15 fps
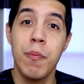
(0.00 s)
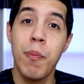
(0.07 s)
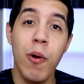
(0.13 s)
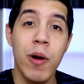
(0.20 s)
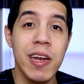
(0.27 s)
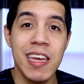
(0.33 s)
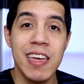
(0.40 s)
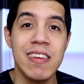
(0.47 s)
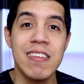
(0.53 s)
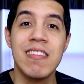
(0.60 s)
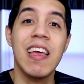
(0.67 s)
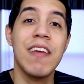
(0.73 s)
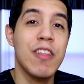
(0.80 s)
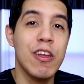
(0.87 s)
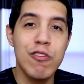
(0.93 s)
The point is,
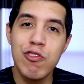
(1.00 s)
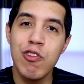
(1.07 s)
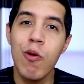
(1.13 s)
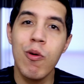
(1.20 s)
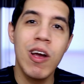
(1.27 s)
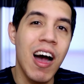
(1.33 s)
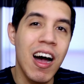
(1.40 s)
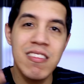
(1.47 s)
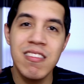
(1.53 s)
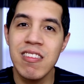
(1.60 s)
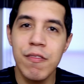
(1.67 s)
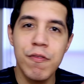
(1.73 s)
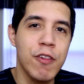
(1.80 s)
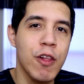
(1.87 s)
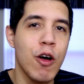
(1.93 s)
if there's no
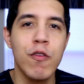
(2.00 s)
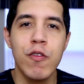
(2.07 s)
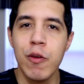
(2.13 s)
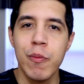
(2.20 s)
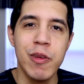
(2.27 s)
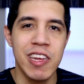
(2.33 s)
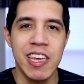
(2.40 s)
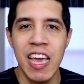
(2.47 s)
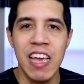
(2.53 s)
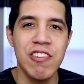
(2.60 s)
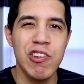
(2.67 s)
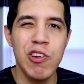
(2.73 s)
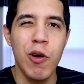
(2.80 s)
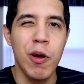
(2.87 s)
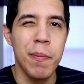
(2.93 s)
constant flow of
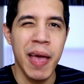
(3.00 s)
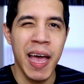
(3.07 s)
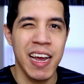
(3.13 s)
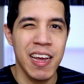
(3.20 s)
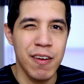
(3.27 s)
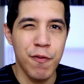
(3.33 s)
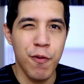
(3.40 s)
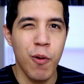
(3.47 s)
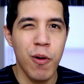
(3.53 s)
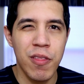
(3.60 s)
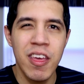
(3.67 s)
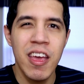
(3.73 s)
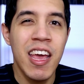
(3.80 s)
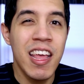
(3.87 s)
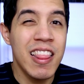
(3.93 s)
communication going back and forth,